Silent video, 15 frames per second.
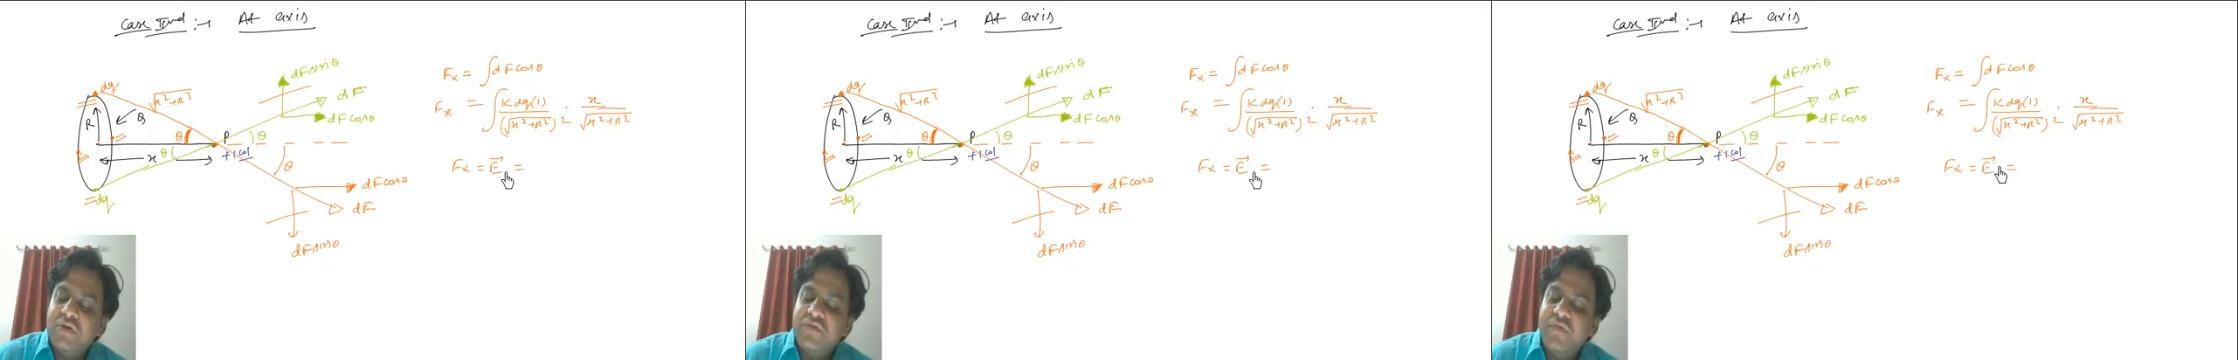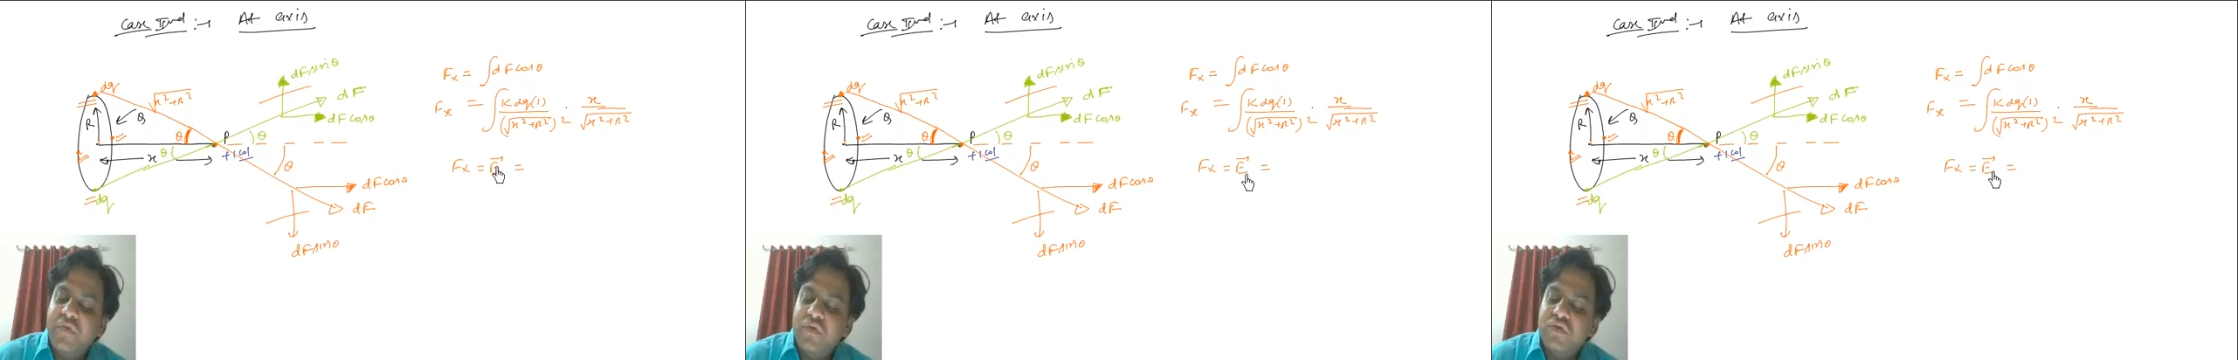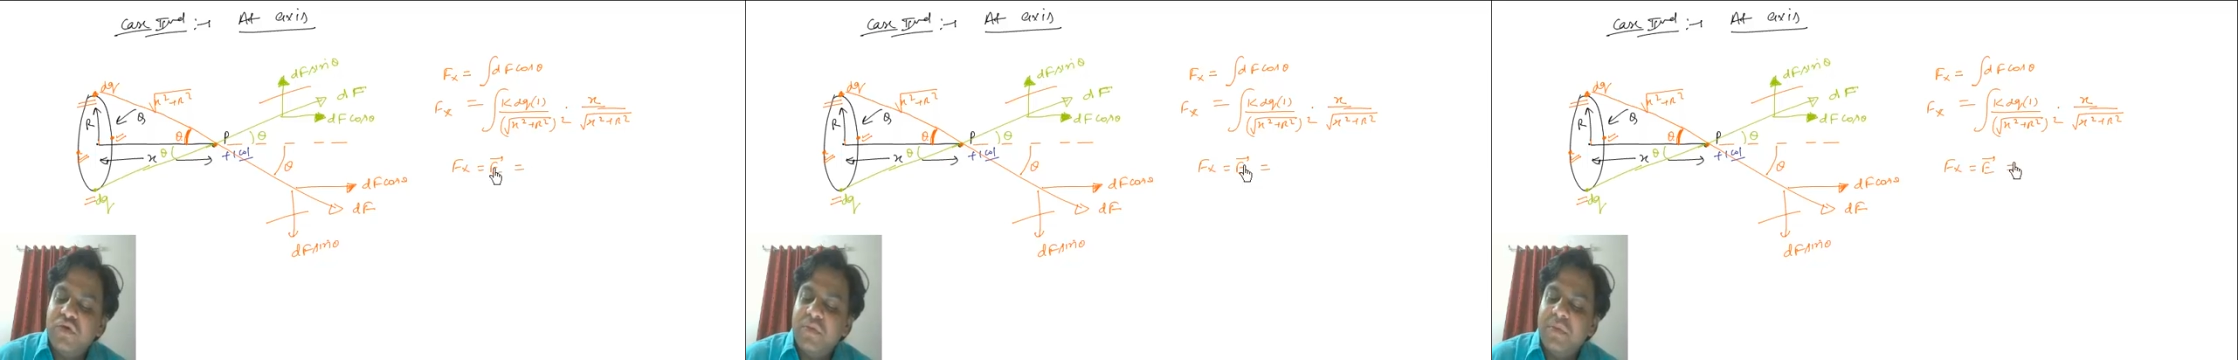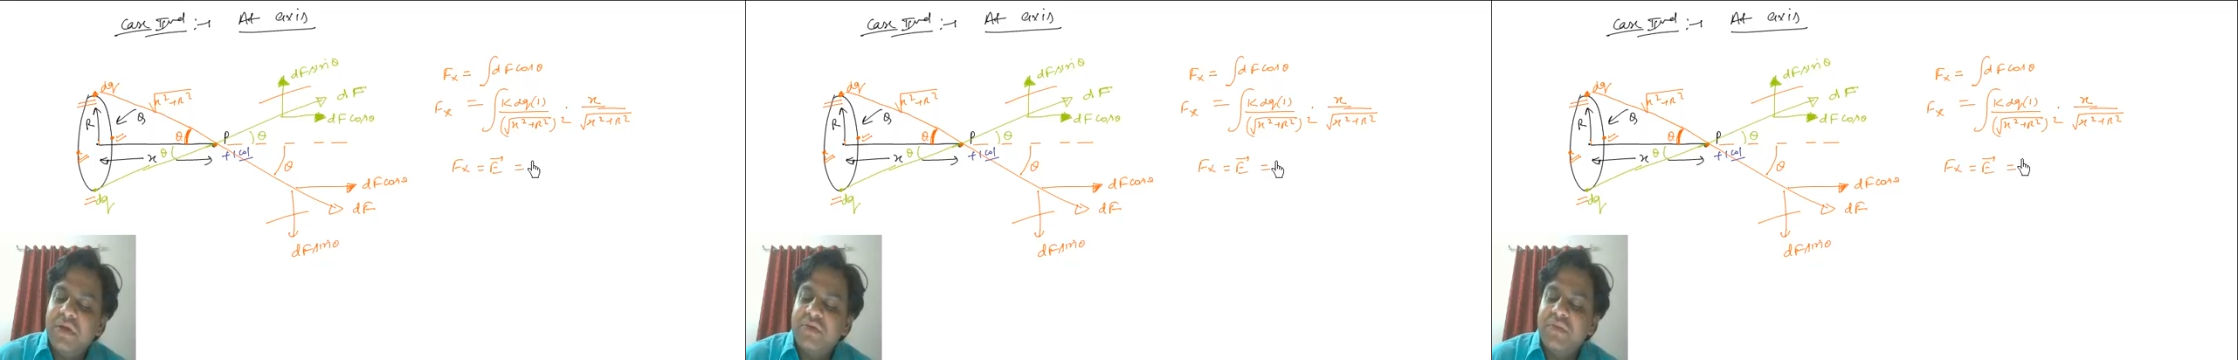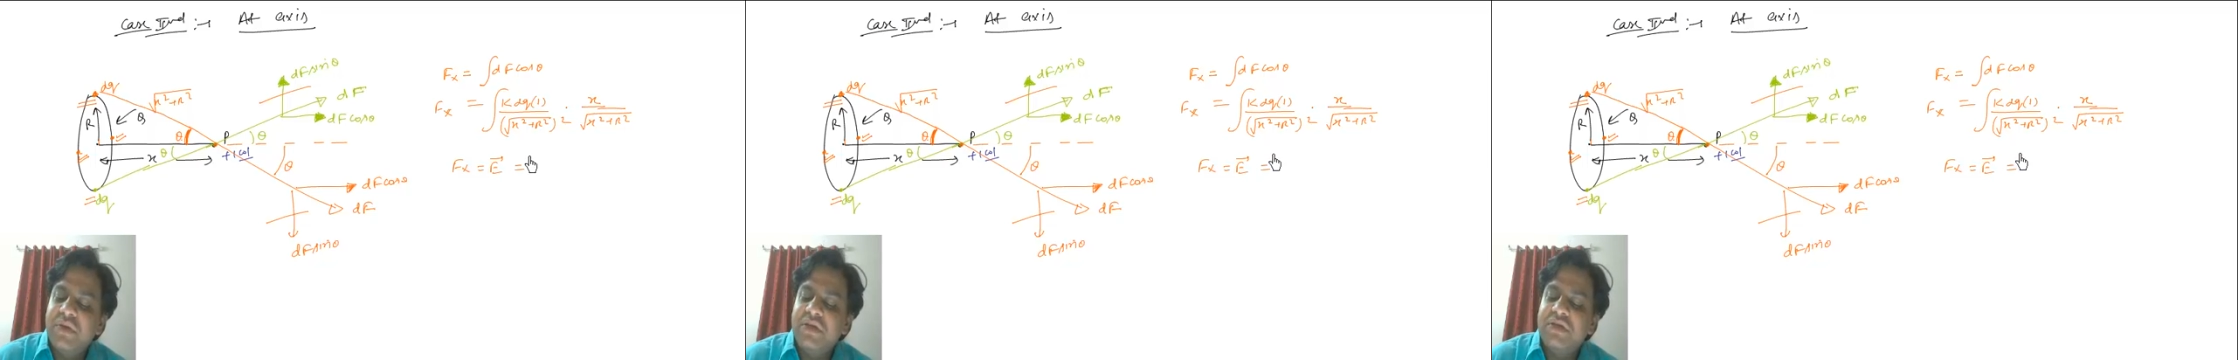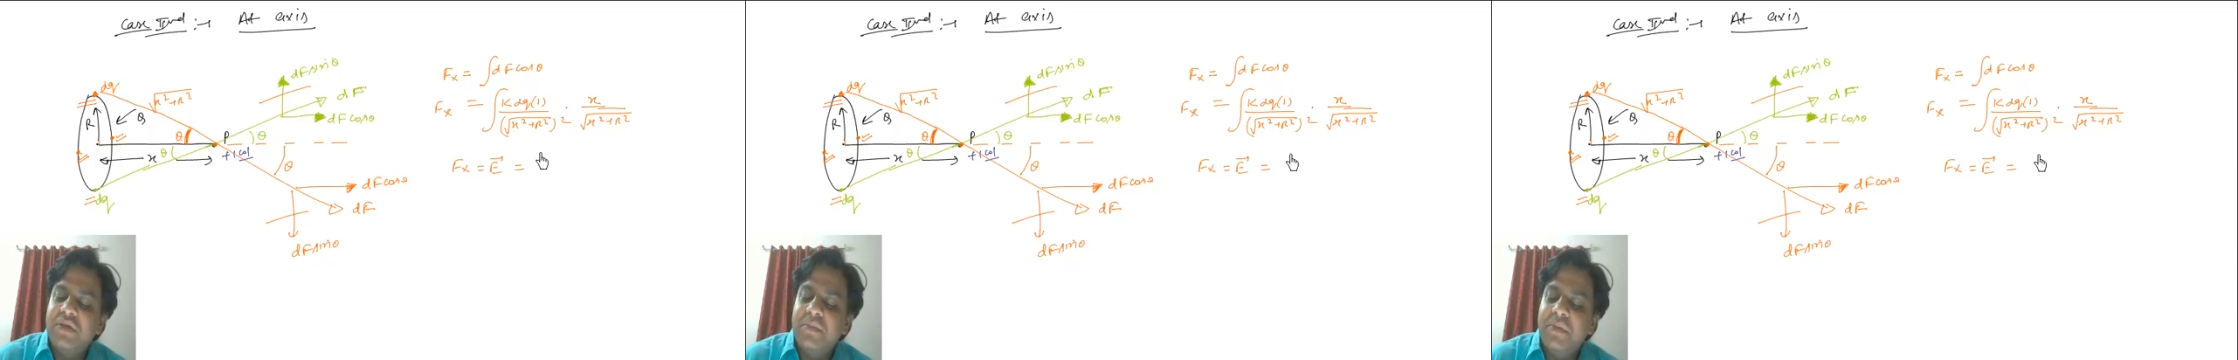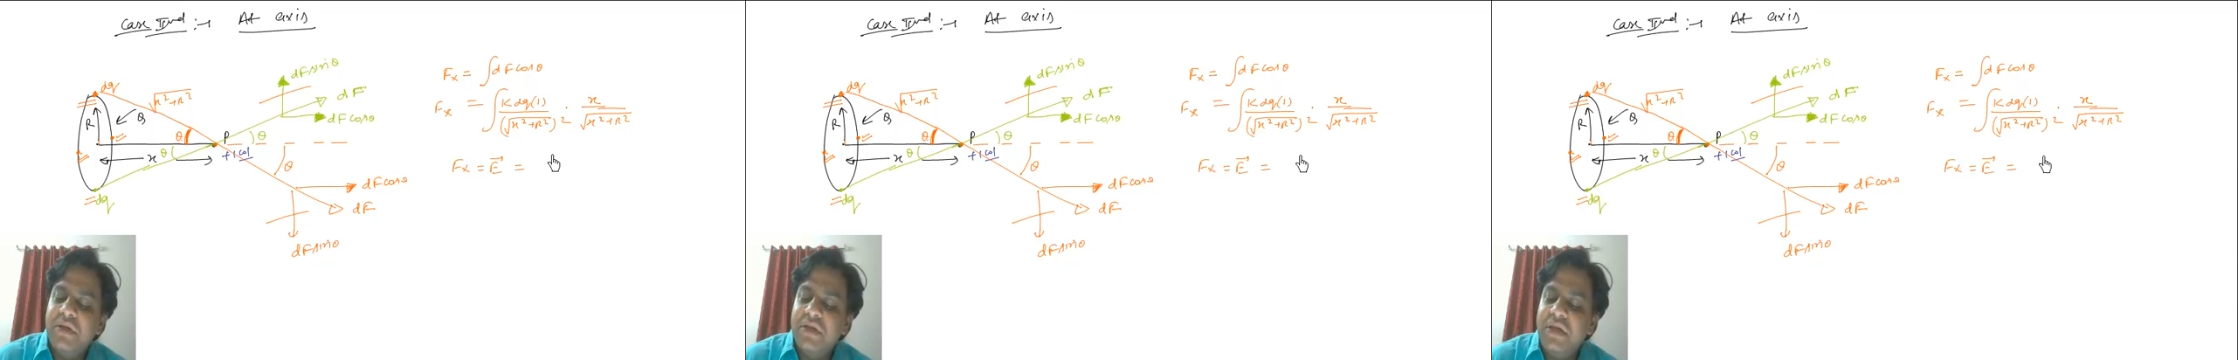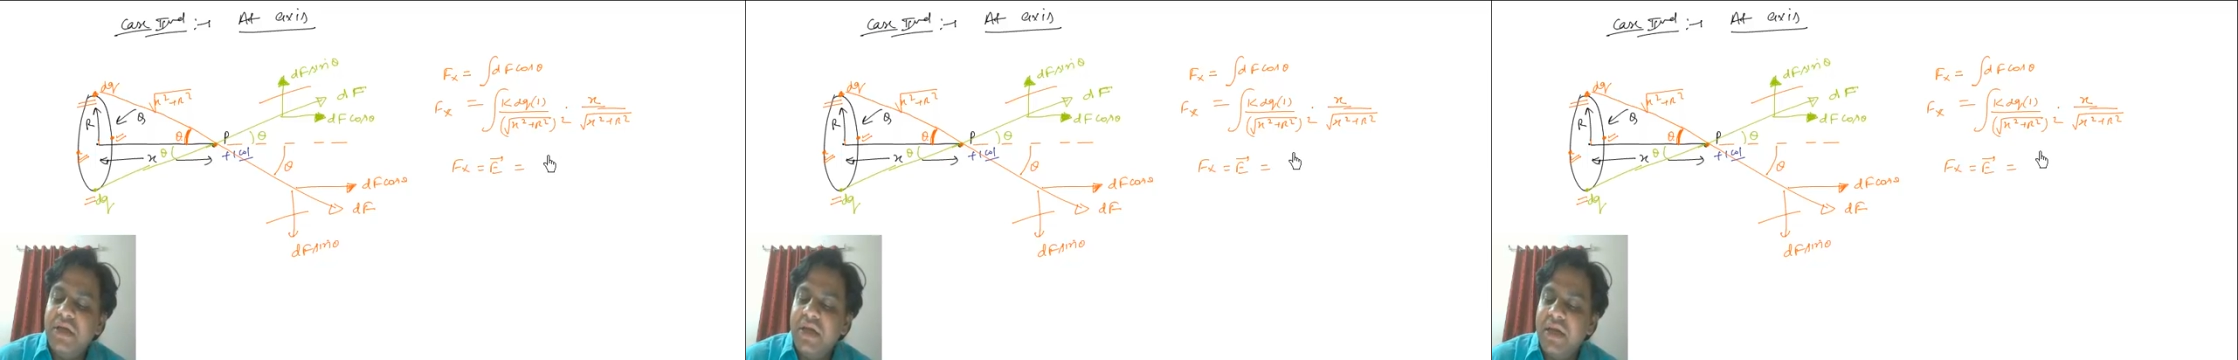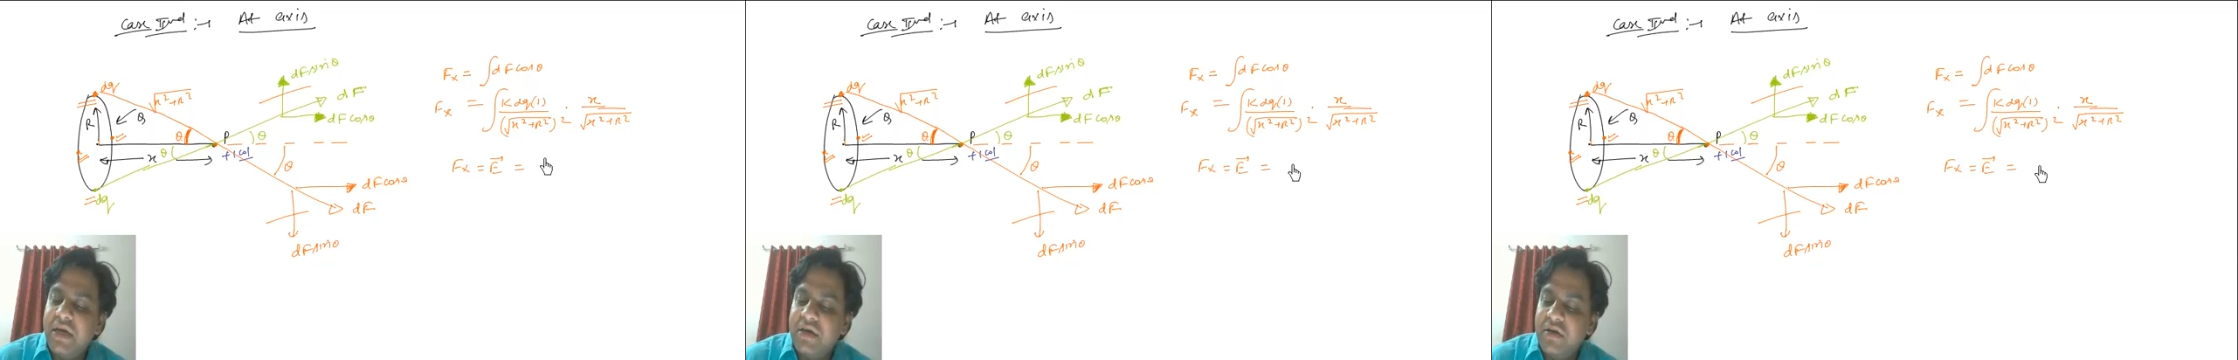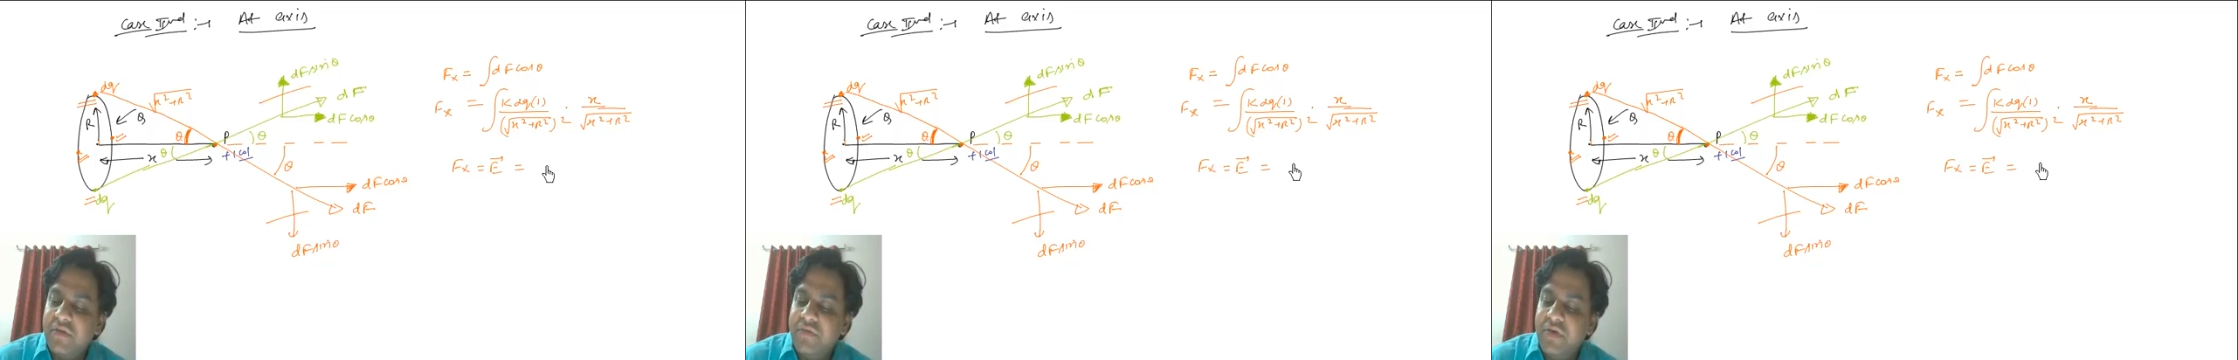force on +1 is simply the
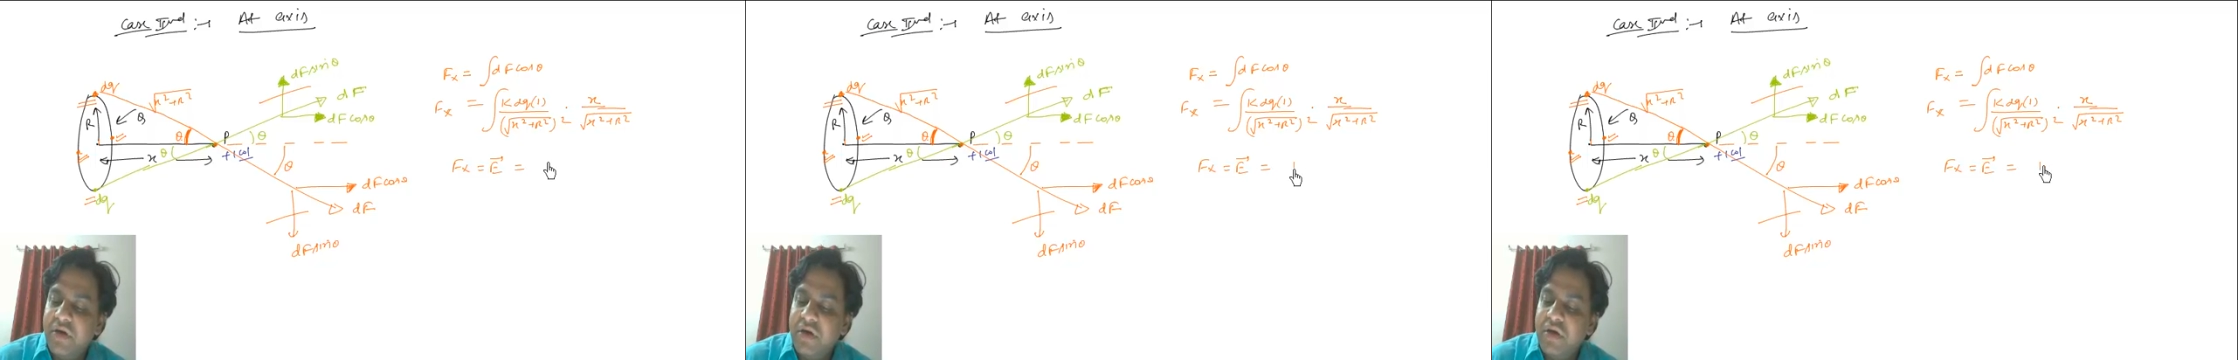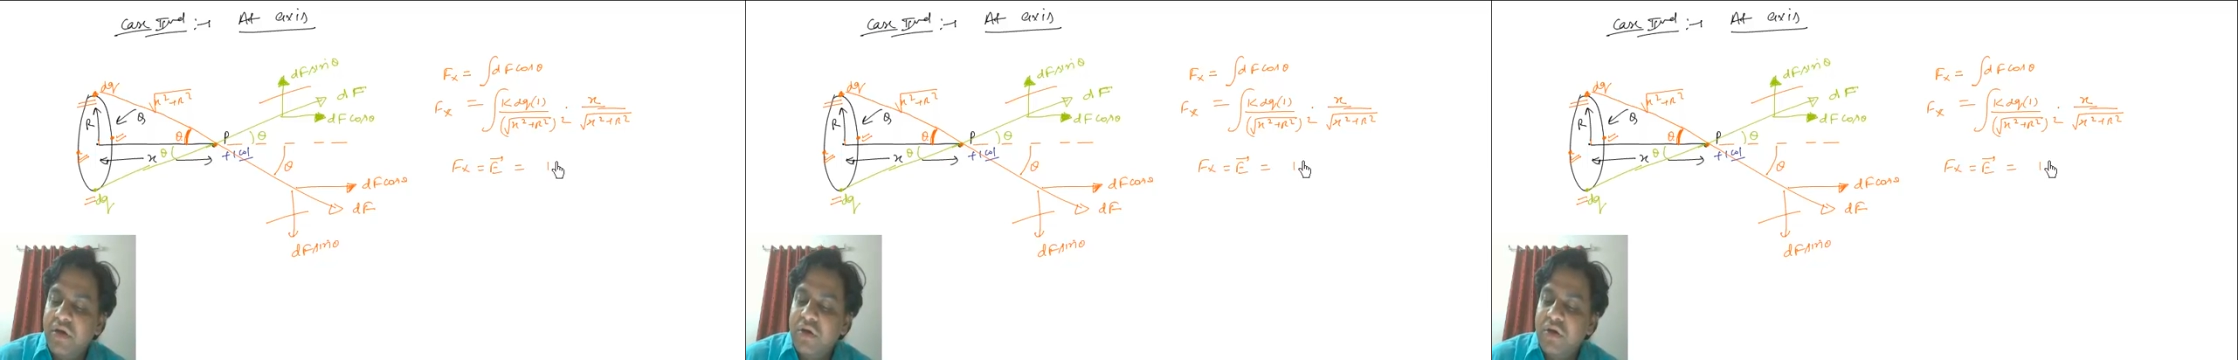electric field.